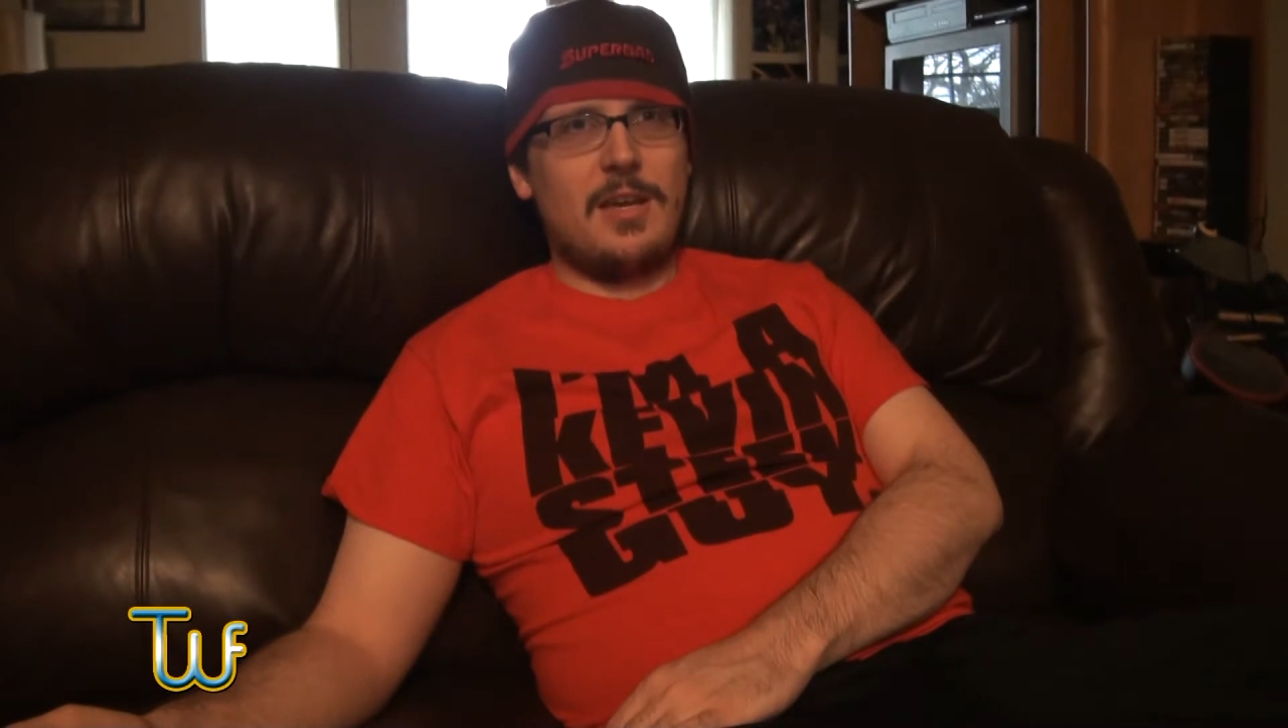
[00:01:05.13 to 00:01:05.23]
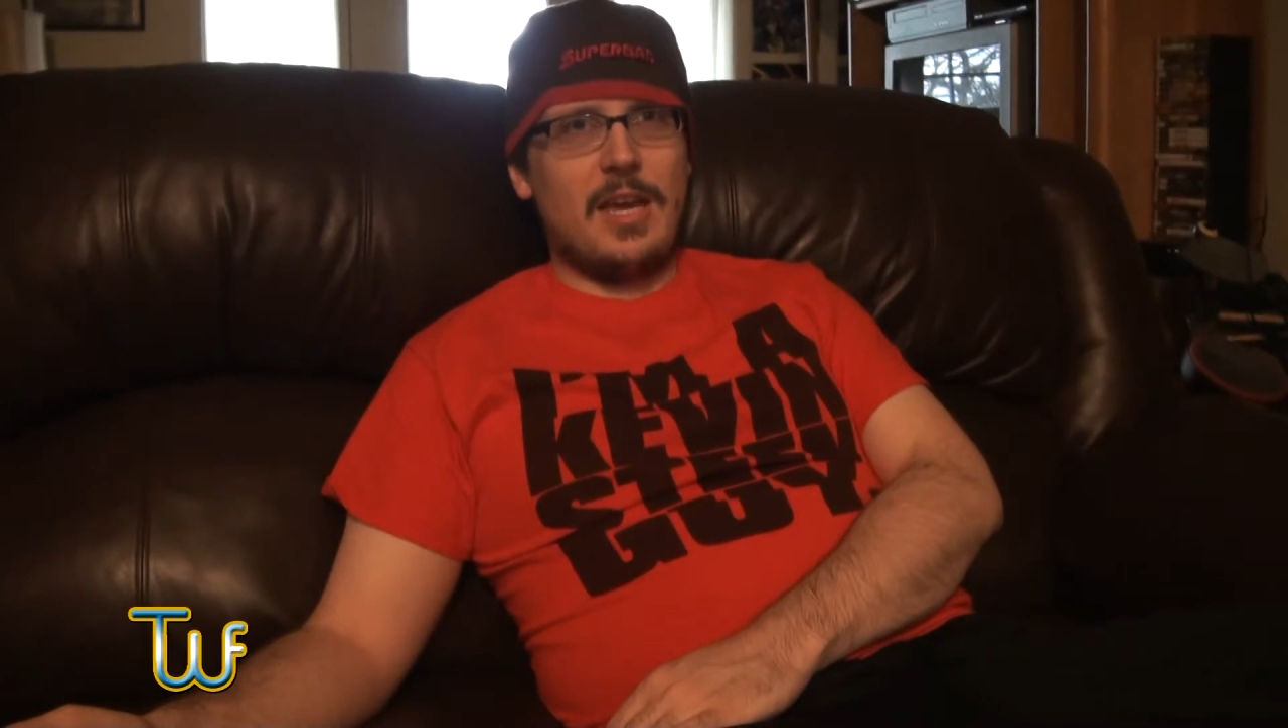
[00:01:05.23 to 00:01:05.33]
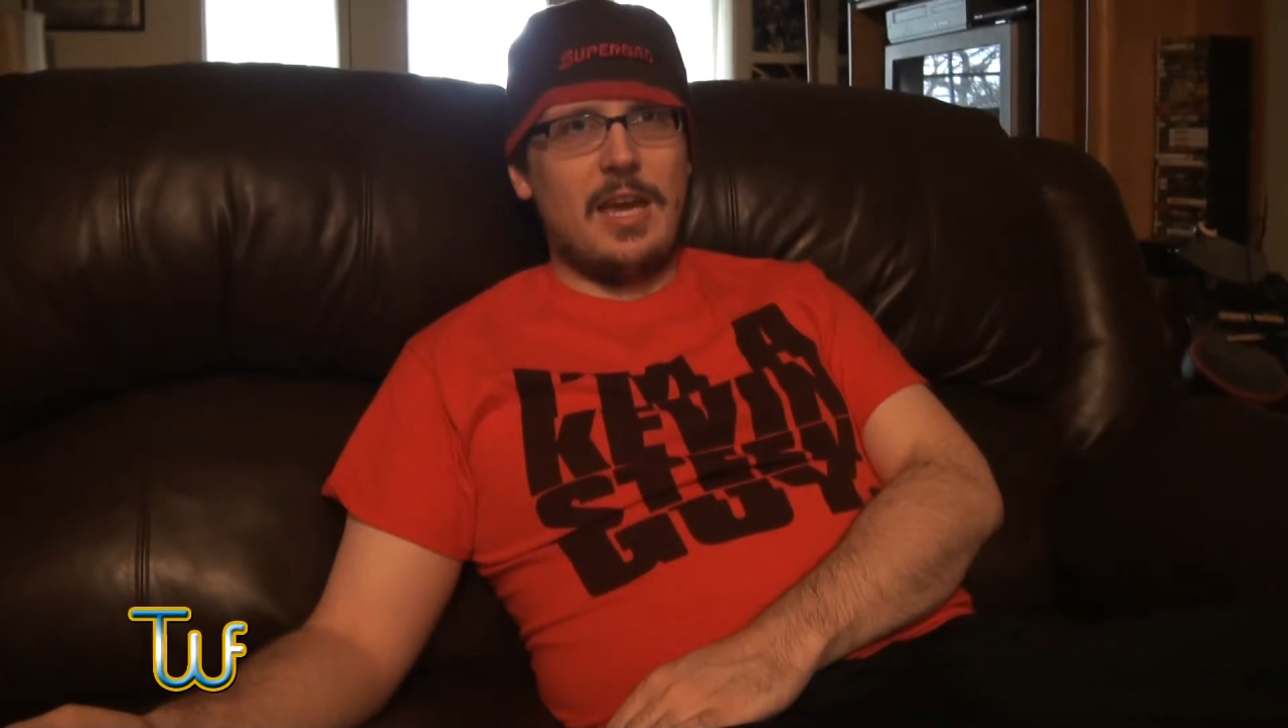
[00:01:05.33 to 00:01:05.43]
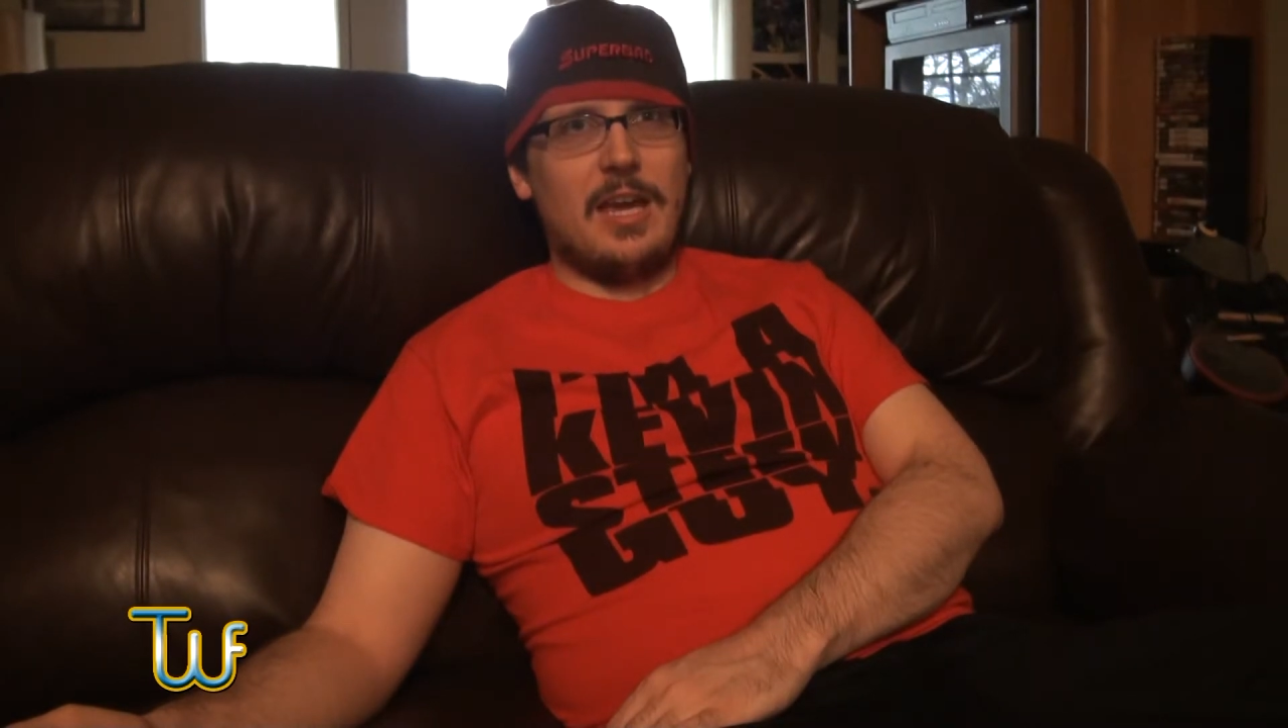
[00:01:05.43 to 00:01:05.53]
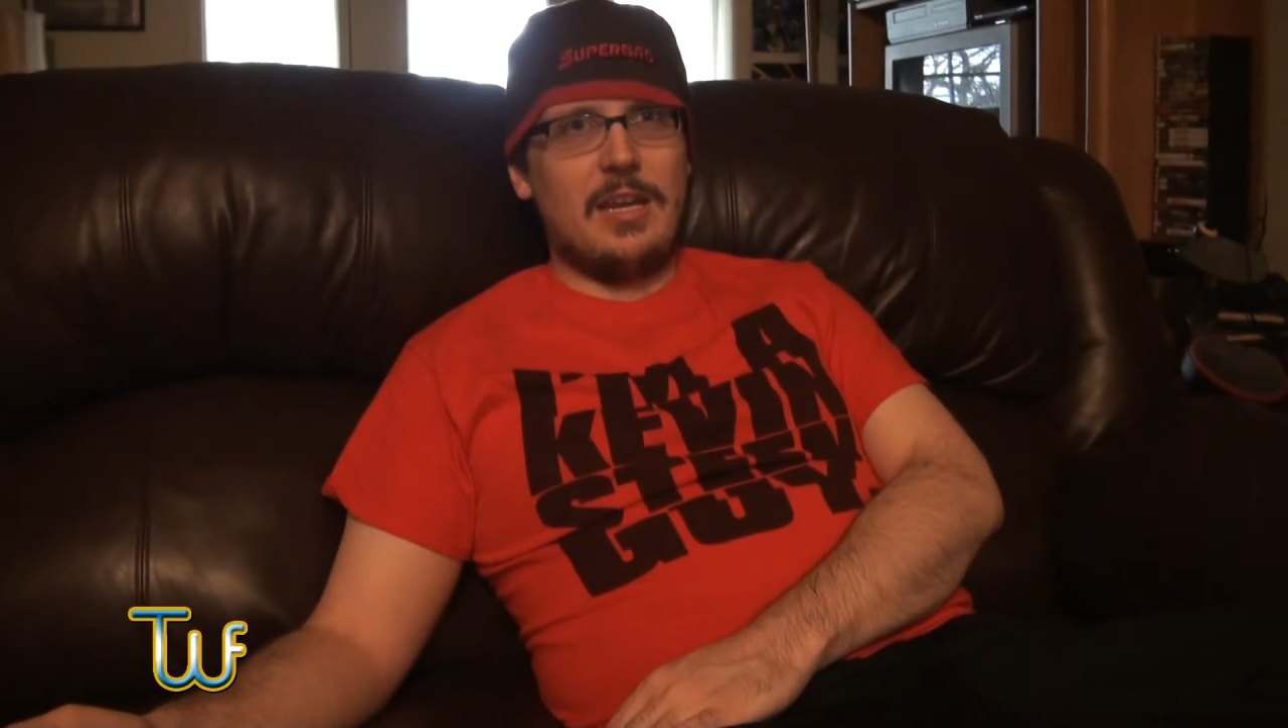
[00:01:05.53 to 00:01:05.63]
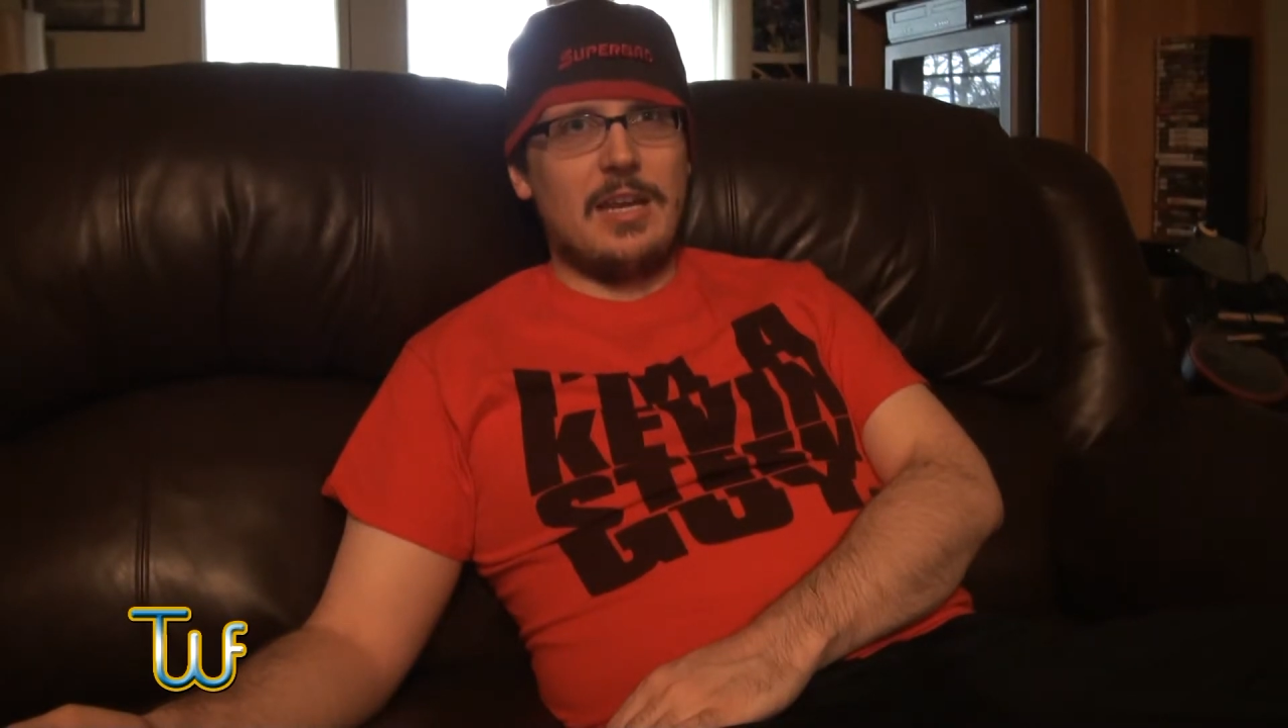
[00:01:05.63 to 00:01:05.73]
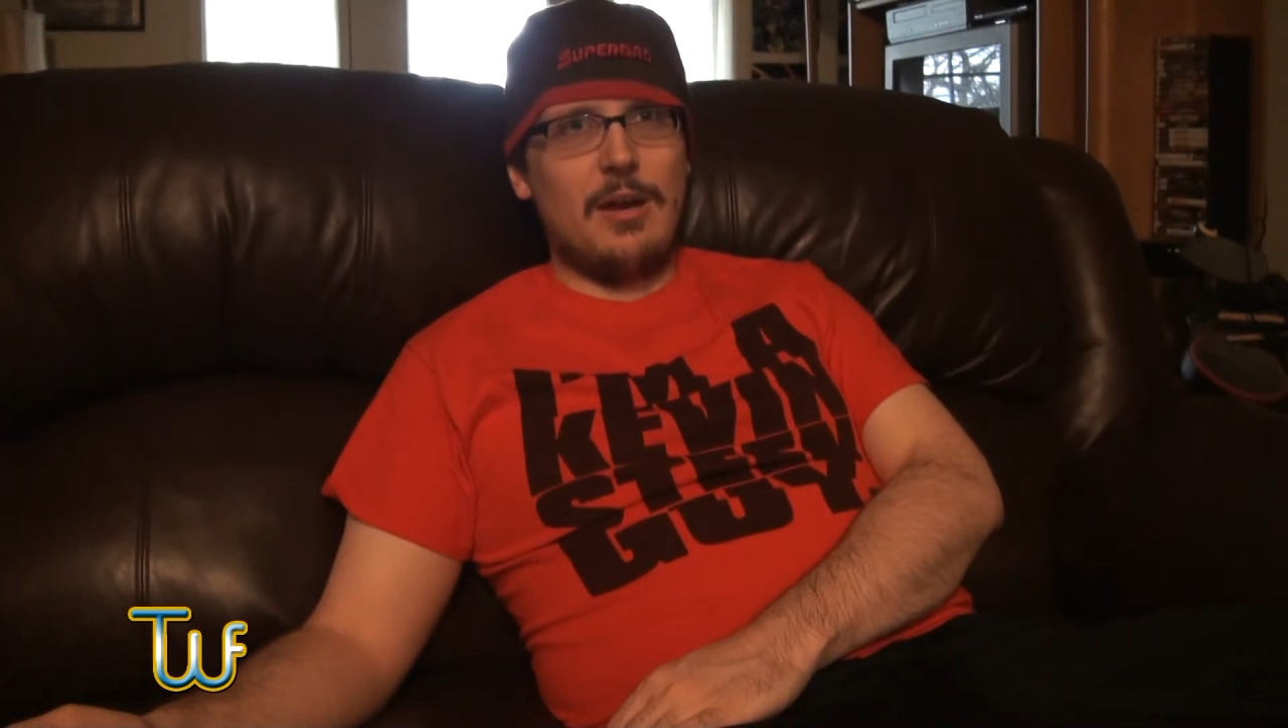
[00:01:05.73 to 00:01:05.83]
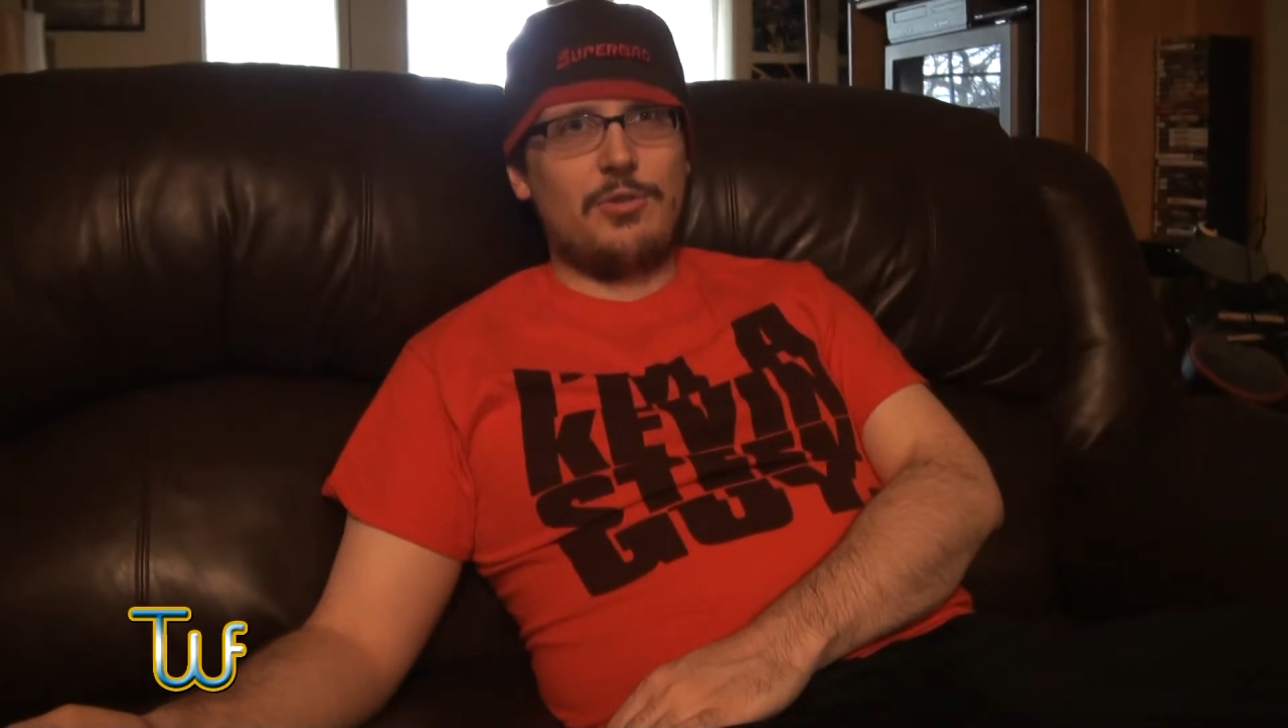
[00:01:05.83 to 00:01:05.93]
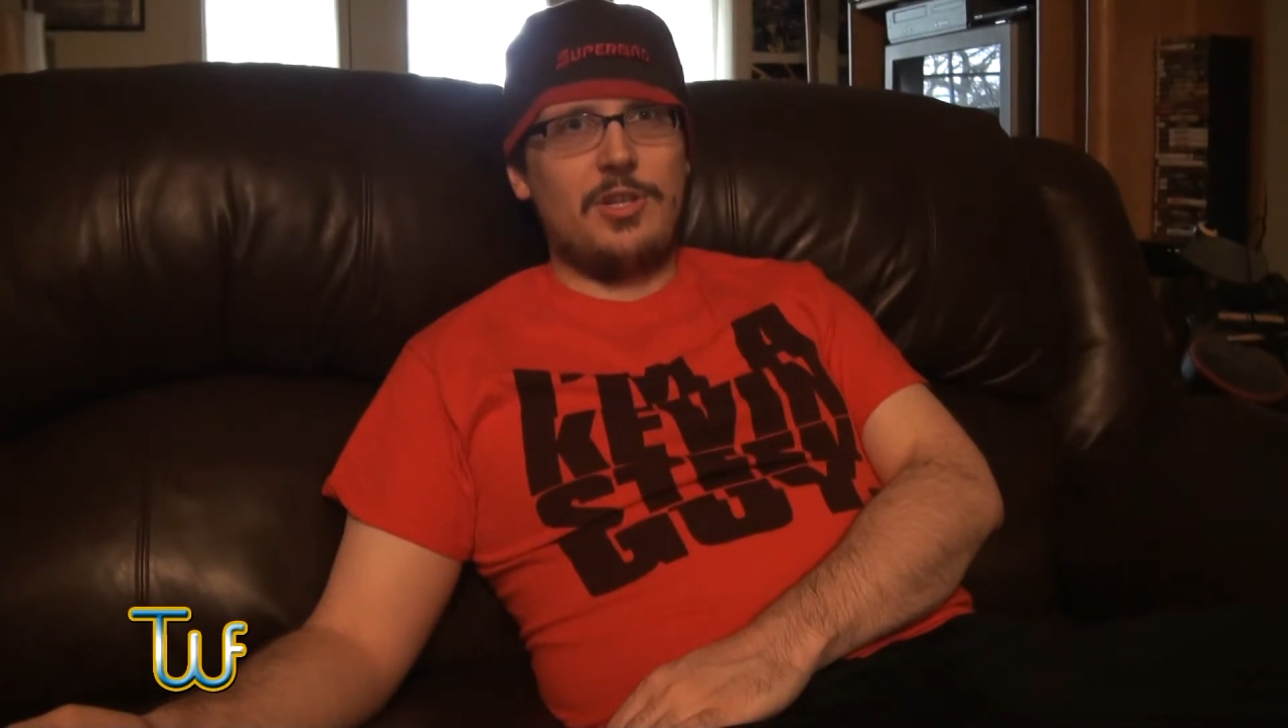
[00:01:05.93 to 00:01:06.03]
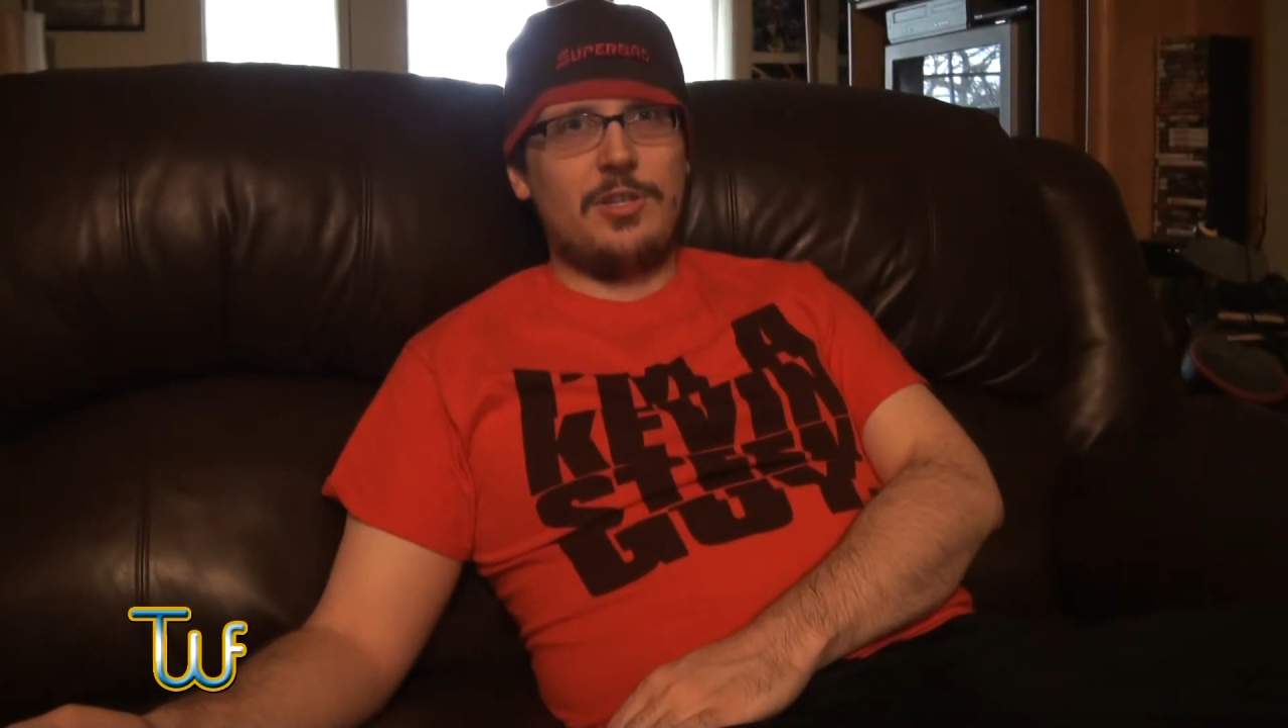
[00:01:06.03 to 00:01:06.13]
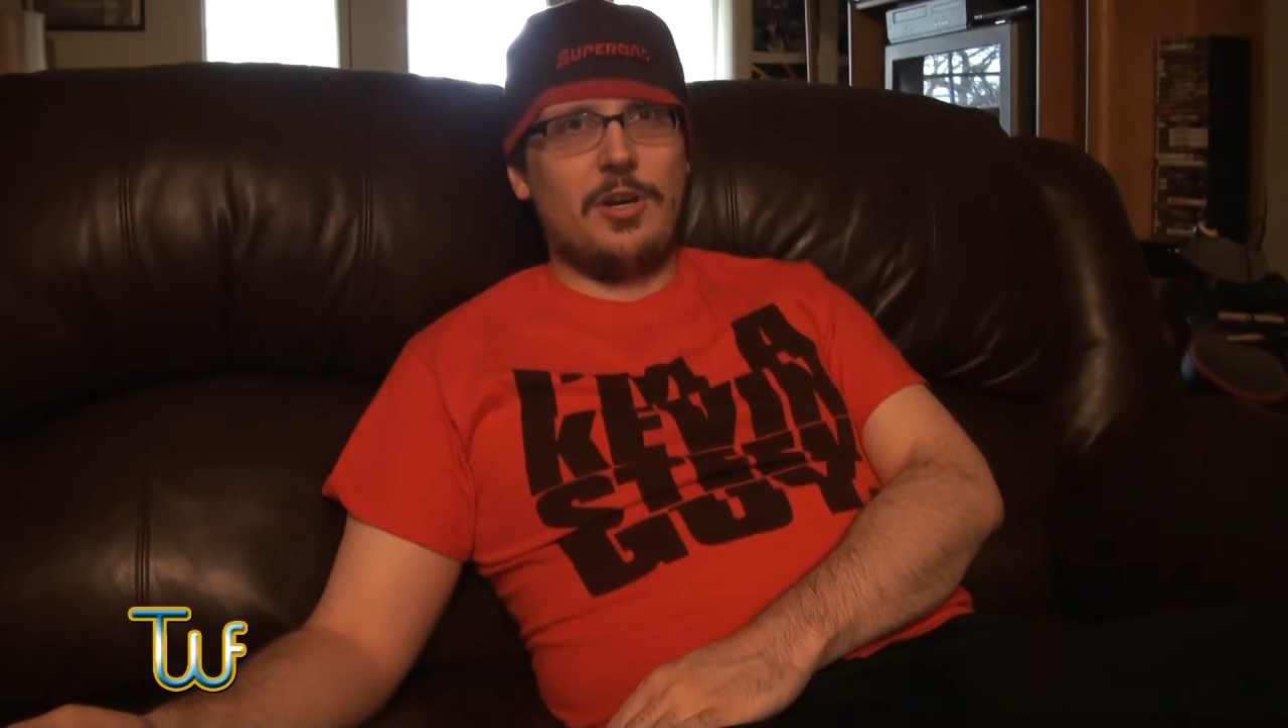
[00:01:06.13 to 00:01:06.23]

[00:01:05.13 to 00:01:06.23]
And now she's